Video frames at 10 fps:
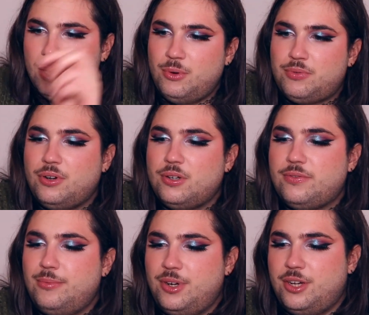More products
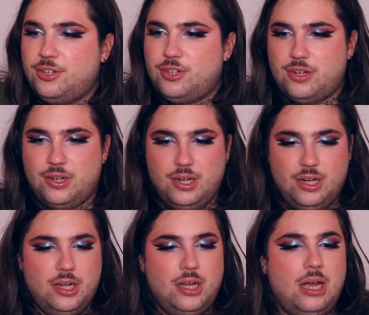from Lush.
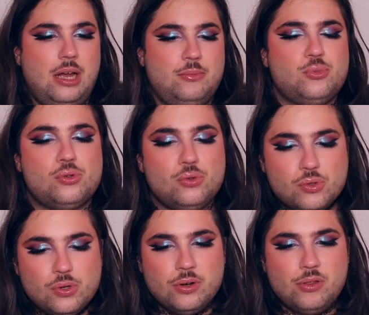I'm so
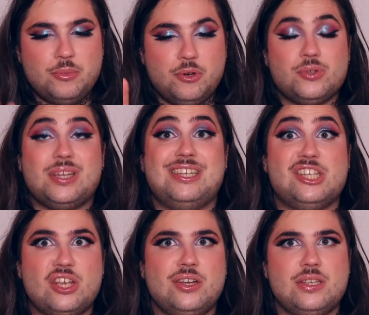sorry the bottles are
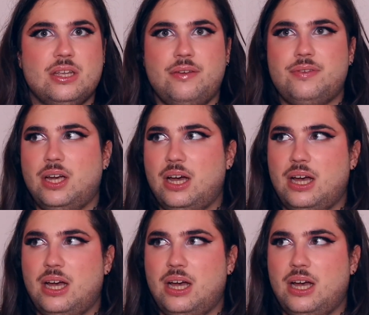disgusting. I think I